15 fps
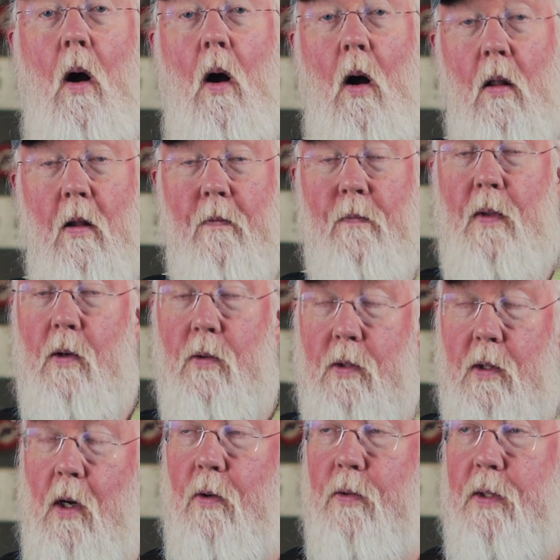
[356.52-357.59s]
all of
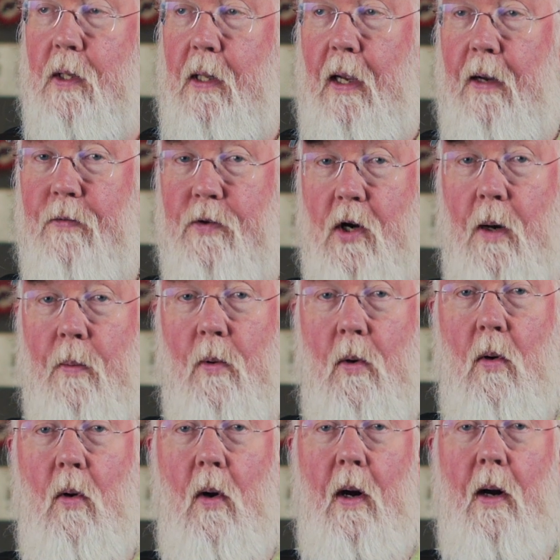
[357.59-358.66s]
those notes in the F sharp
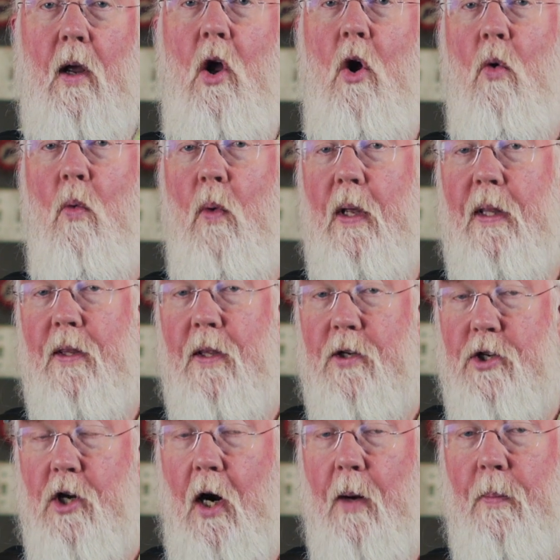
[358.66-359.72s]
chord with the
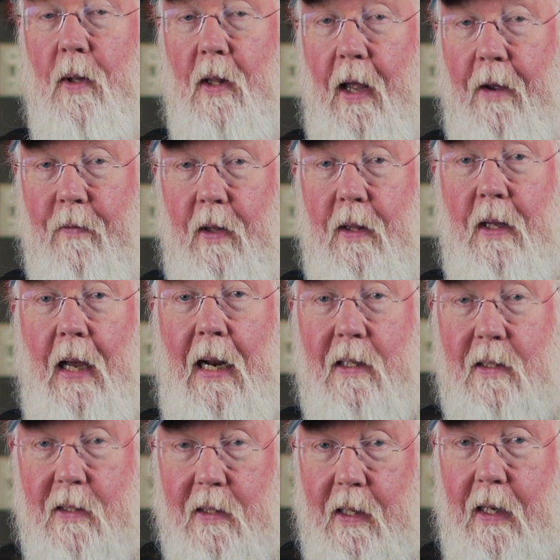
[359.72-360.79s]
sharp 11,
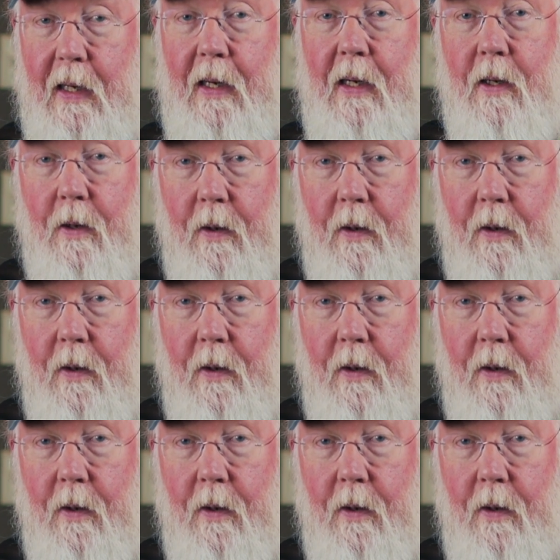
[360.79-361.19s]
that C,